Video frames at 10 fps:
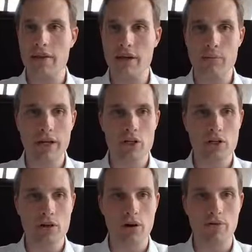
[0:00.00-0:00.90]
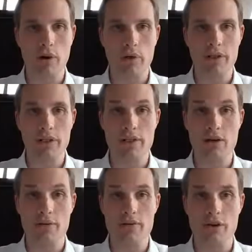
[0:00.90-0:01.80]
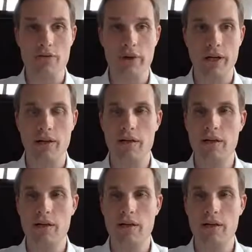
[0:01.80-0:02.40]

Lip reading: dimension of our deal service offering,